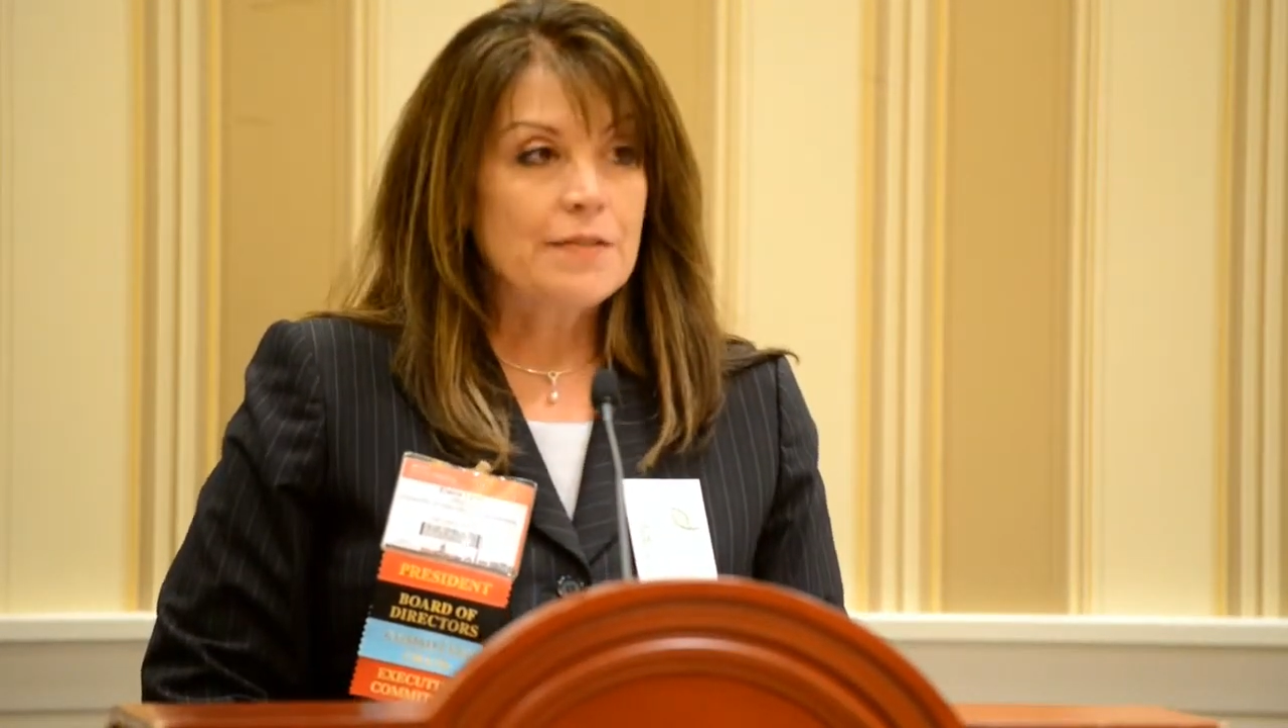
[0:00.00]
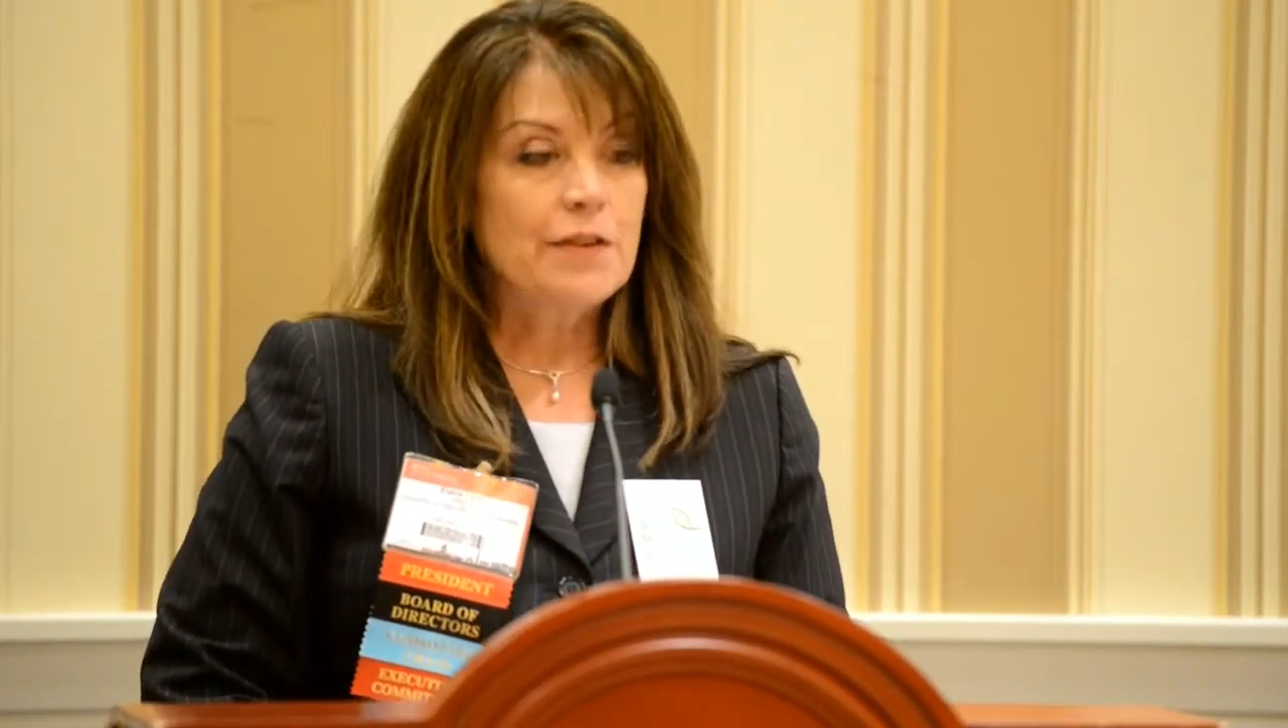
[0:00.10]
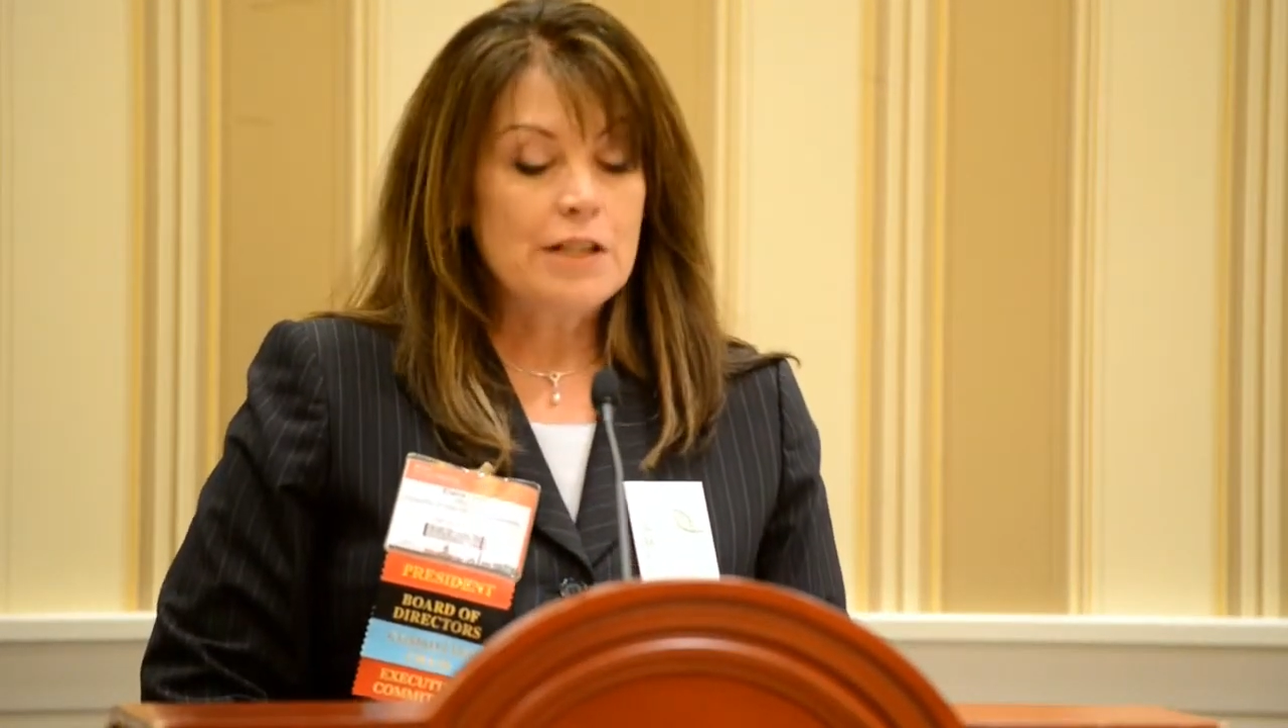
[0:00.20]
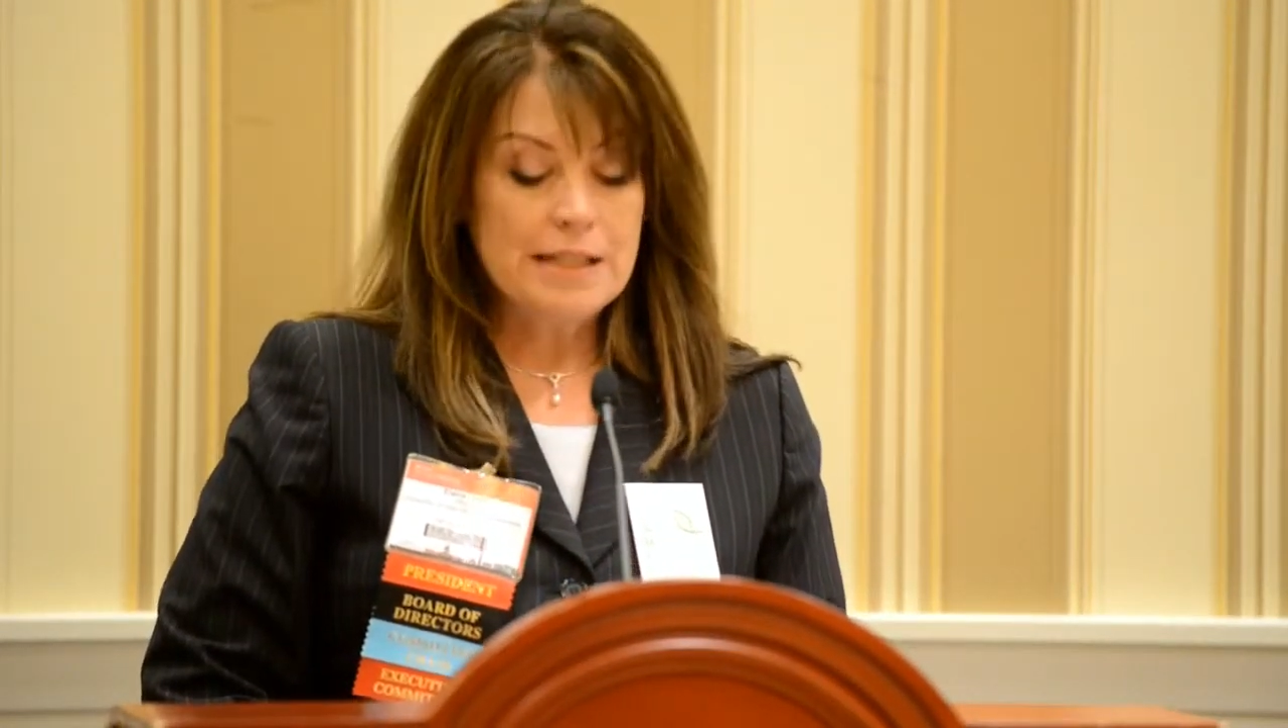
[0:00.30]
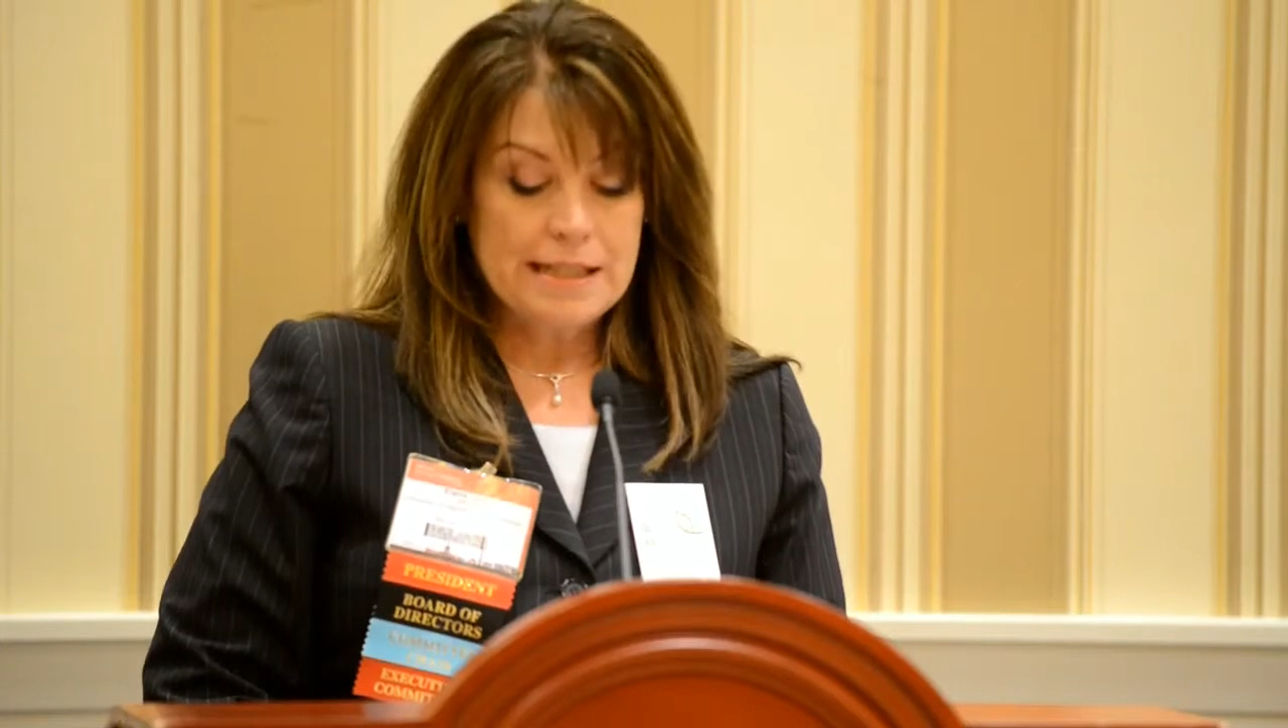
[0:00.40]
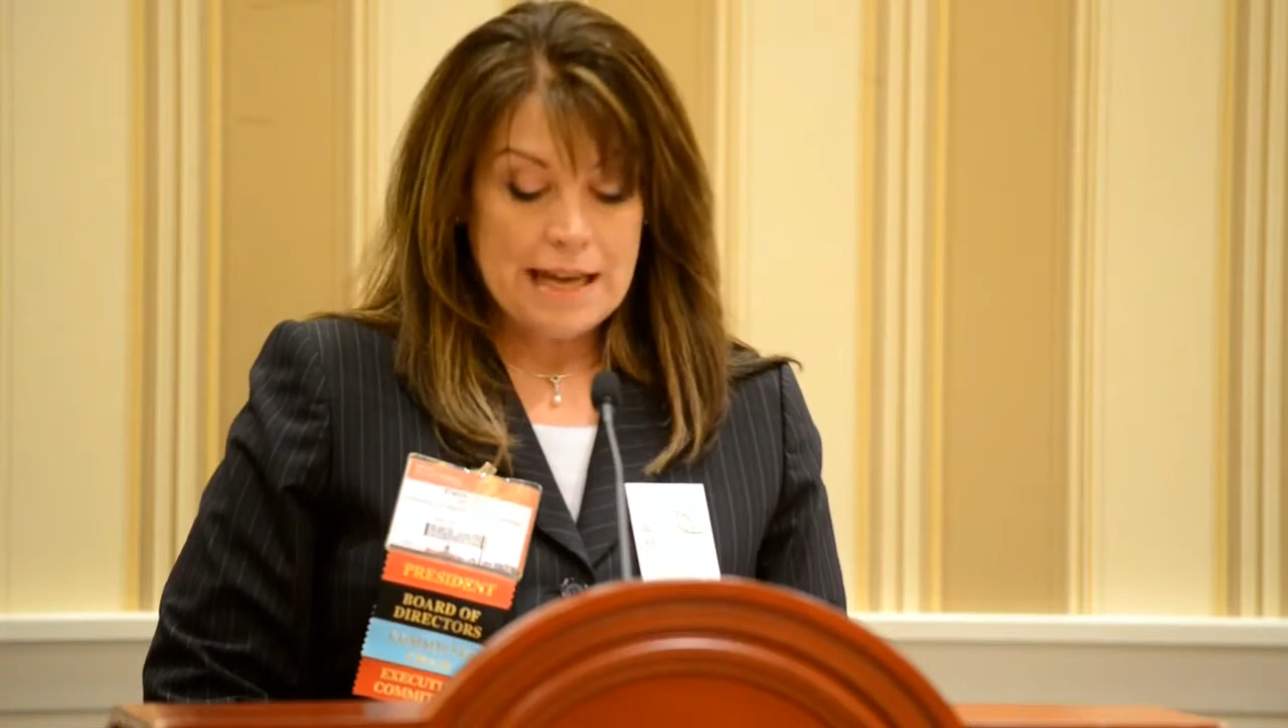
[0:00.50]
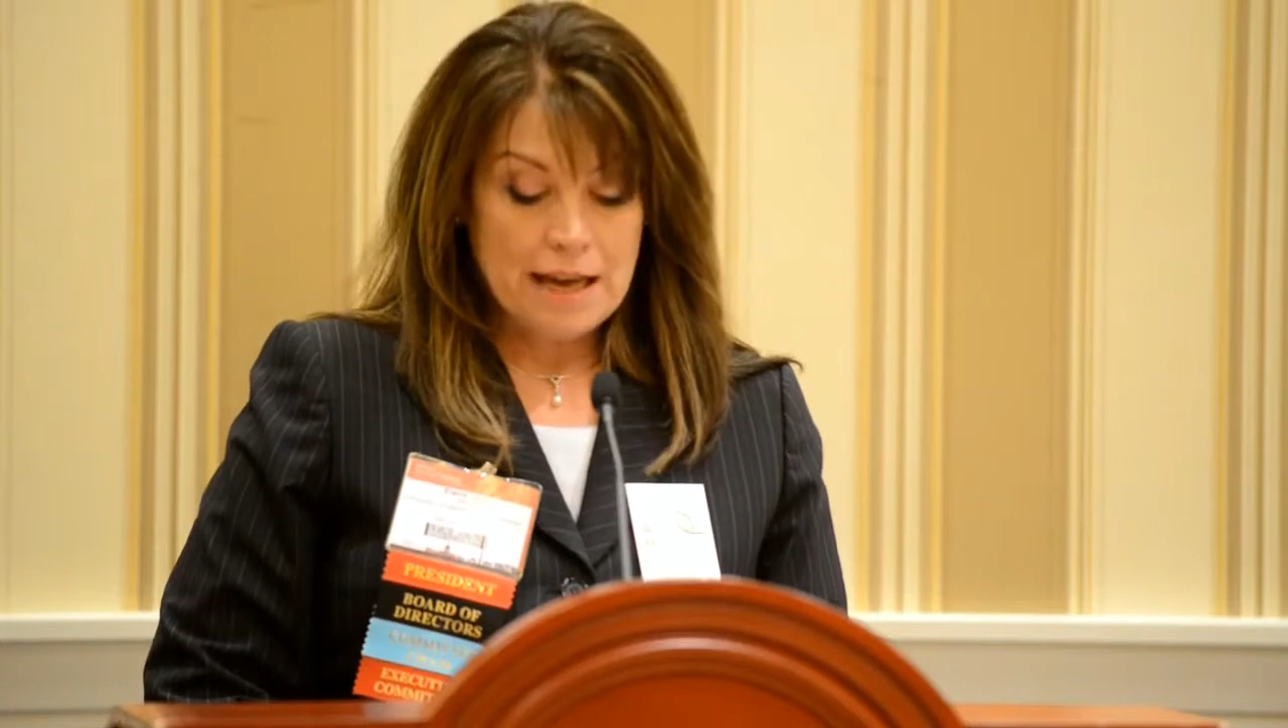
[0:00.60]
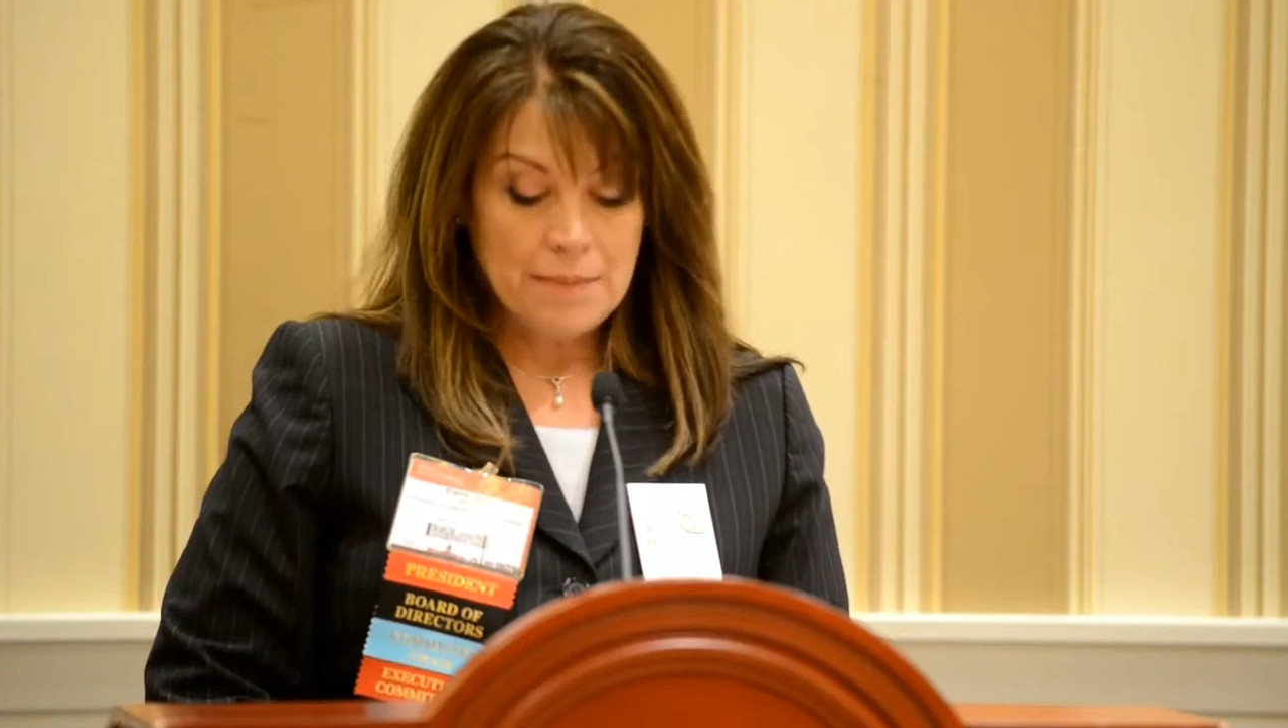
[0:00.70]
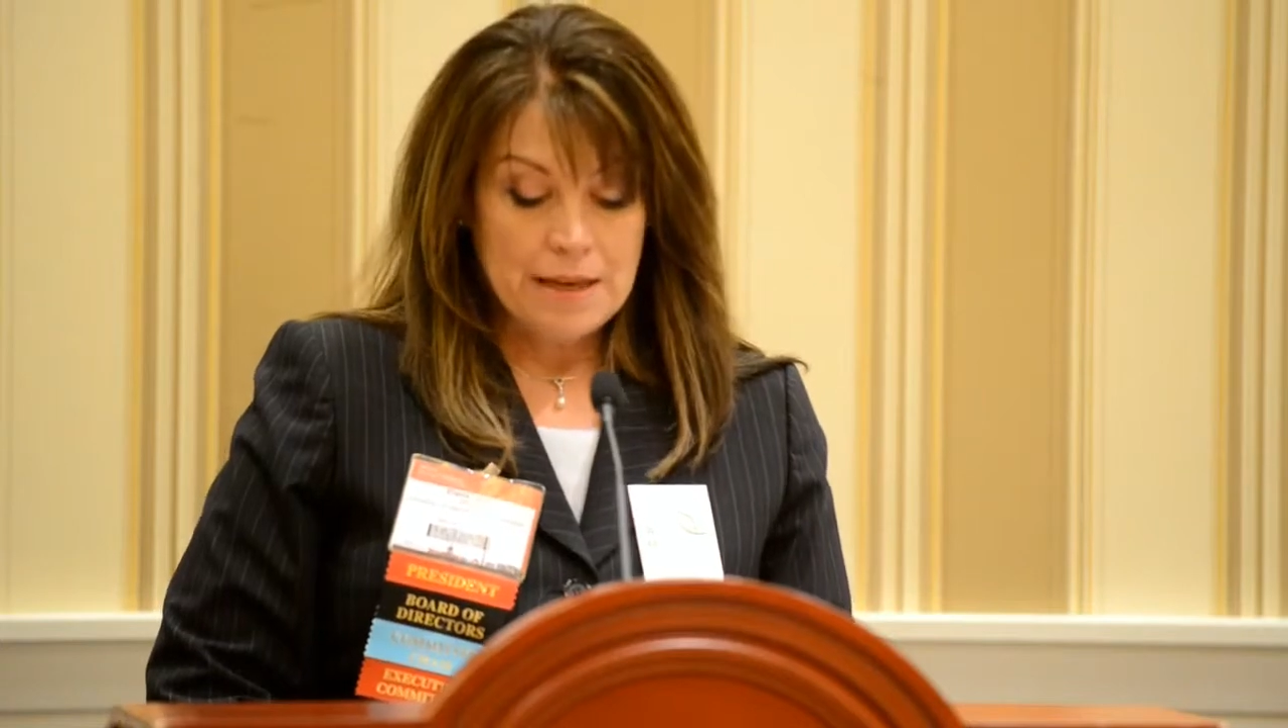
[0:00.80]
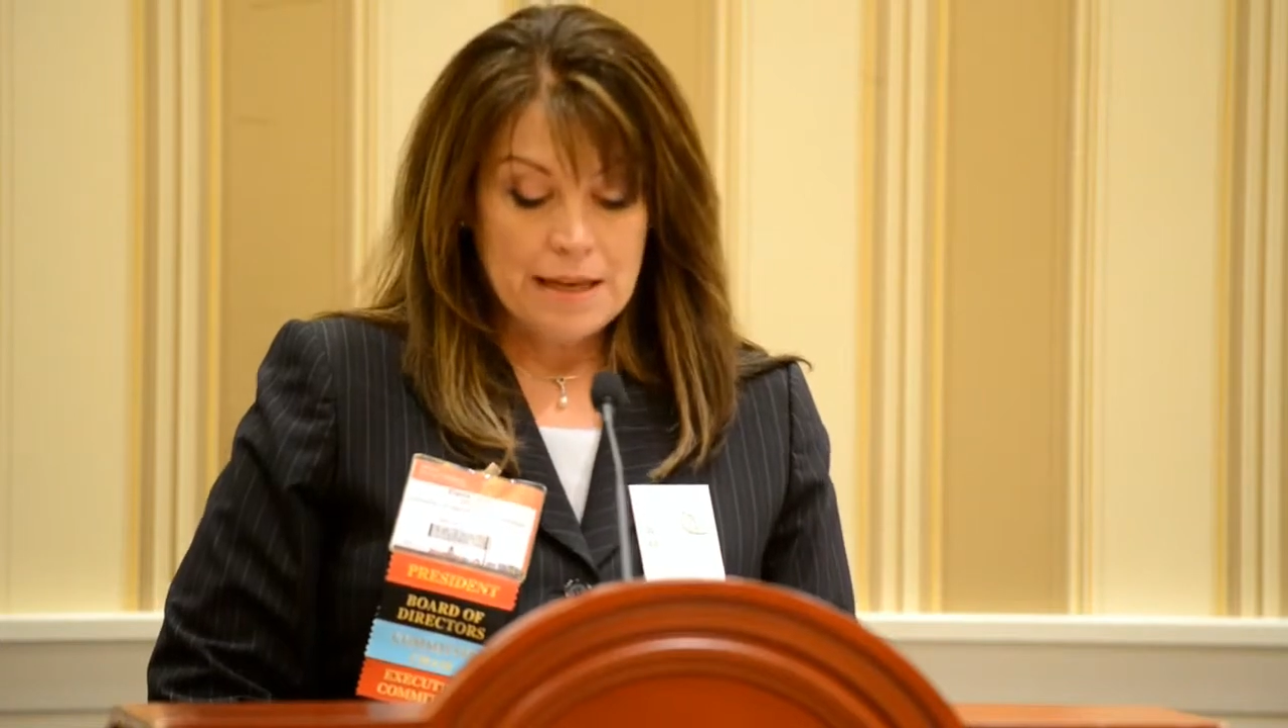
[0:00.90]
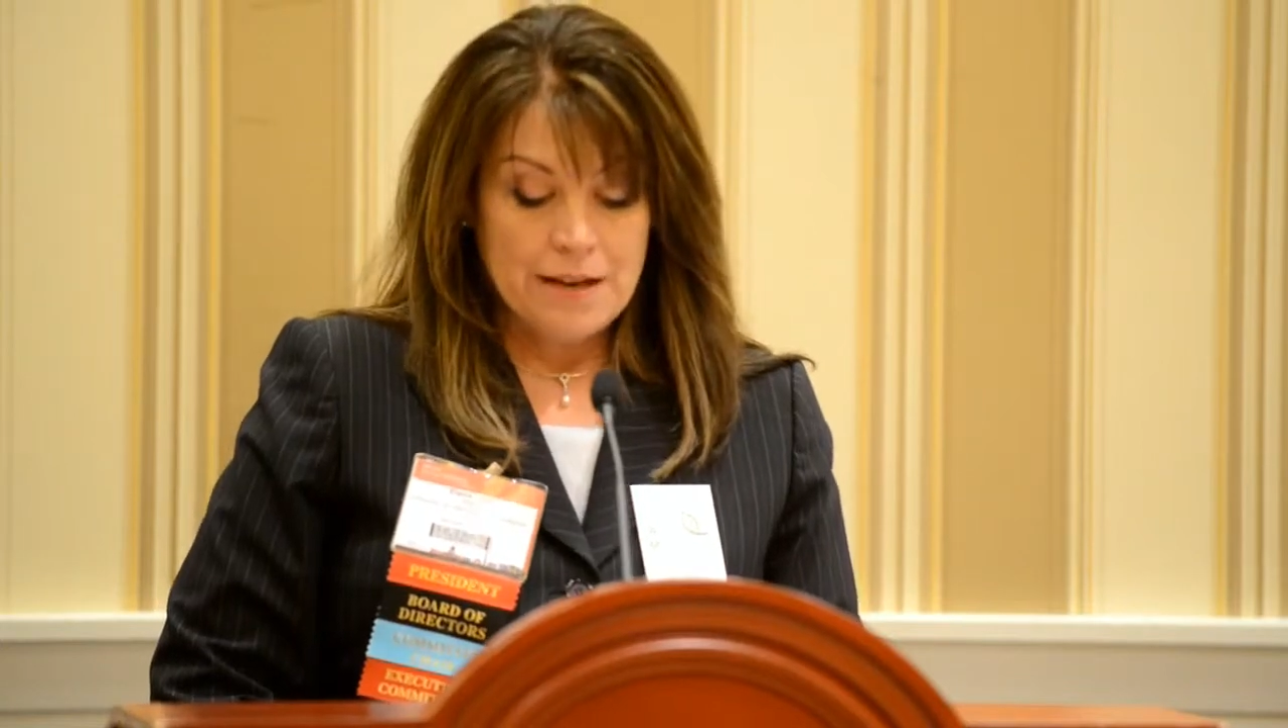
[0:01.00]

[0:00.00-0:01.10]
first step